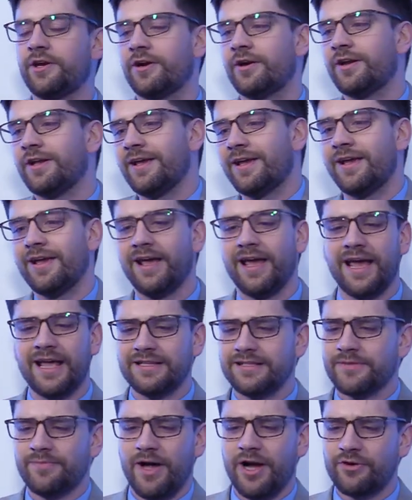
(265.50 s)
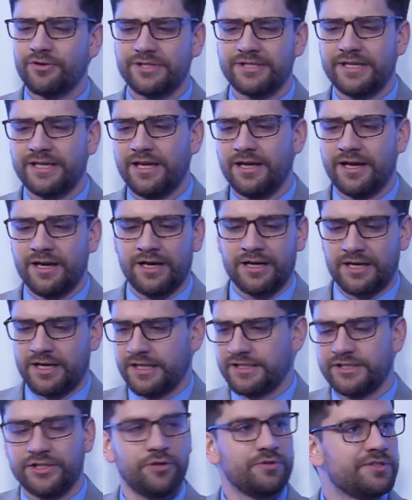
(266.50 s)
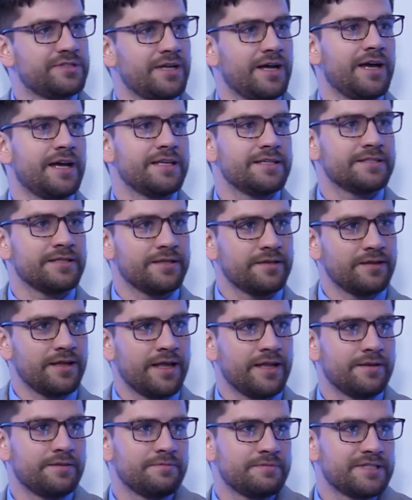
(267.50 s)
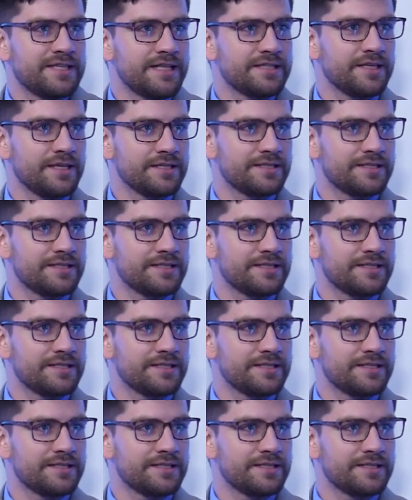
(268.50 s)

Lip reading: here. And democracy cuts those ties and sets,